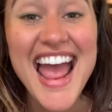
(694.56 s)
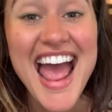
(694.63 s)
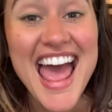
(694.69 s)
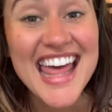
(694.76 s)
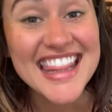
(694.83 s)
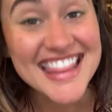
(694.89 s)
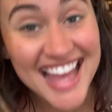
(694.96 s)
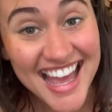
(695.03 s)

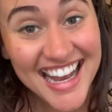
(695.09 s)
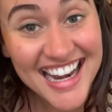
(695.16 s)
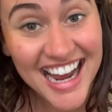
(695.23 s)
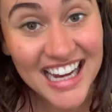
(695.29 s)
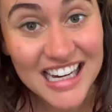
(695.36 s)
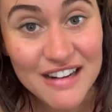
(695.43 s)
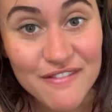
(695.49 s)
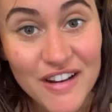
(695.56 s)
And then I
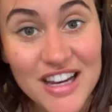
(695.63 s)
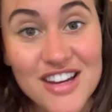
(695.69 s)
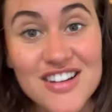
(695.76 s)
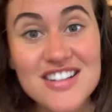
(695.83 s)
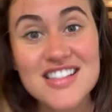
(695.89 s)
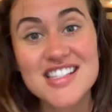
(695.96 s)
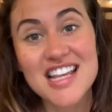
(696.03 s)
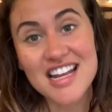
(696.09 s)
invite you to
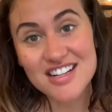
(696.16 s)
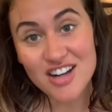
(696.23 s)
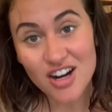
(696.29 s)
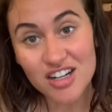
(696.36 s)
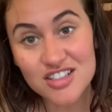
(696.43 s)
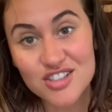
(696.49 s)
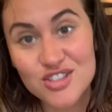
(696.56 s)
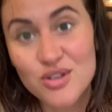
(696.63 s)
send
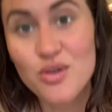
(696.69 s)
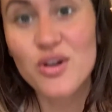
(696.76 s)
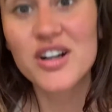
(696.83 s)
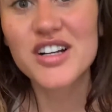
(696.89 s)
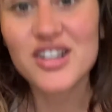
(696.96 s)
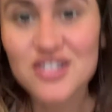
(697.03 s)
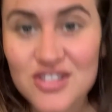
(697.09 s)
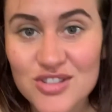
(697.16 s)
ArtsCore
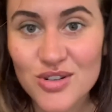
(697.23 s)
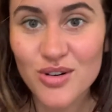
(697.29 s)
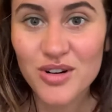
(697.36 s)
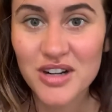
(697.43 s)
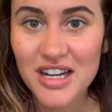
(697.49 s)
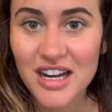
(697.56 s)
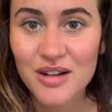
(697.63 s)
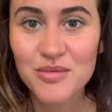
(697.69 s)
your
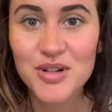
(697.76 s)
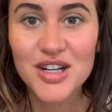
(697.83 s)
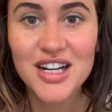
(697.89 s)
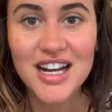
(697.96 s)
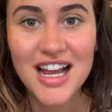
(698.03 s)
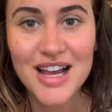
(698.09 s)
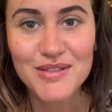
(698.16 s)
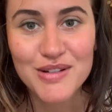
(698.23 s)
story. And we're going to
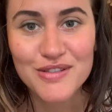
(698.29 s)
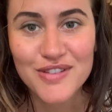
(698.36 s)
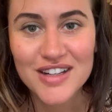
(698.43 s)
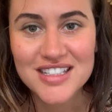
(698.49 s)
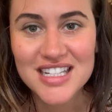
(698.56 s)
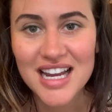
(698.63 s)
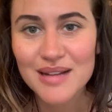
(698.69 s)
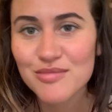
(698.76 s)
have a fun
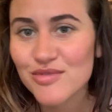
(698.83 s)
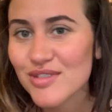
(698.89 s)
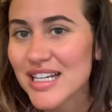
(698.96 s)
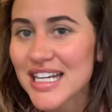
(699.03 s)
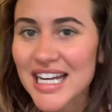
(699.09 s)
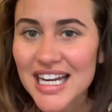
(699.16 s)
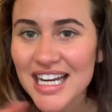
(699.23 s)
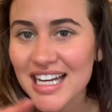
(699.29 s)
time
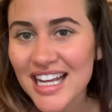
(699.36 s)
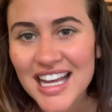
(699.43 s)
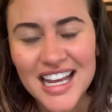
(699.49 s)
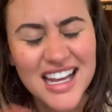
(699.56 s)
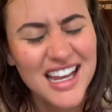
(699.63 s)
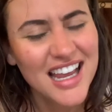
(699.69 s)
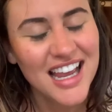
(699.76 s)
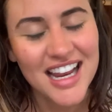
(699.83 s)
reading
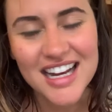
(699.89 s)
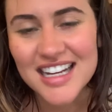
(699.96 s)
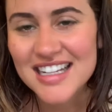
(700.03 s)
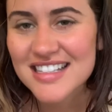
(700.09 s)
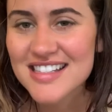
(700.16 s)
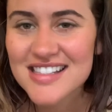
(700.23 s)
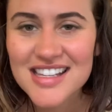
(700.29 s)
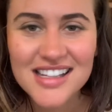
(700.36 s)
any
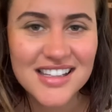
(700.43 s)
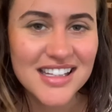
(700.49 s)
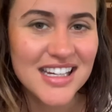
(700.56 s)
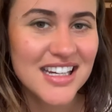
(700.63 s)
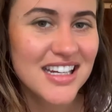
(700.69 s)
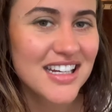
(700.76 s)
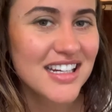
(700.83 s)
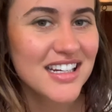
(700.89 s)

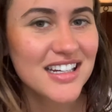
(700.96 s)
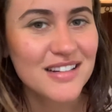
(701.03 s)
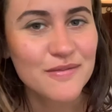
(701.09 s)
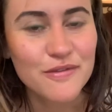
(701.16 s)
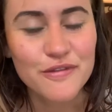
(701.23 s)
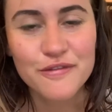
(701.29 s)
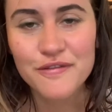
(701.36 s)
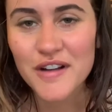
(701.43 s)
silly,
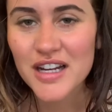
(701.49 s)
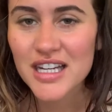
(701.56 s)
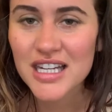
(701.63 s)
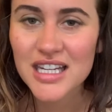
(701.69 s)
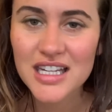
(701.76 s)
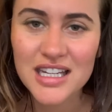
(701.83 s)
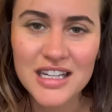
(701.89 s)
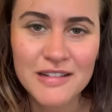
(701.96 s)

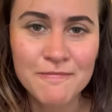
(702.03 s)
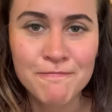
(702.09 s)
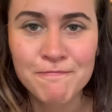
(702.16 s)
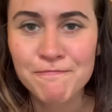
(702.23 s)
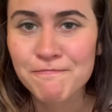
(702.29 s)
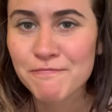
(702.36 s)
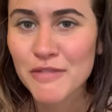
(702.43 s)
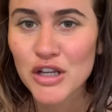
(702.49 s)
funny,
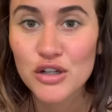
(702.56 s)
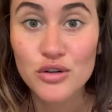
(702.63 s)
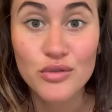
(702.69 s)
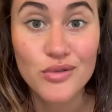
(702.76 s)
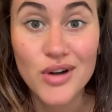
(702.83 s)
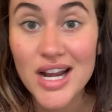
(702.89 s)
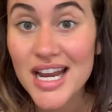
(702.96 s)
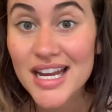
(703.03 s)

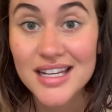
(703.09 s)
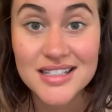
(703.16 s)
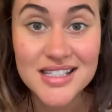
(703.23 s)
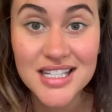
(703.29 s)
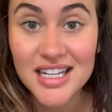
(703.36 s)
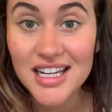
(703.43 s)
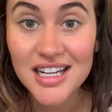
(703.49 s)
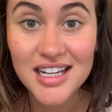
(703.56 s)

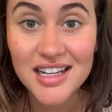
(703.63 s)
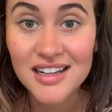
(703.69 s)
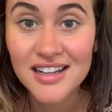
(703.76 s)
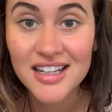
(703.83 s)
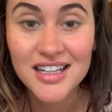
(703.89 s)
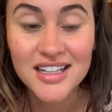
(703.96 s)
crazy.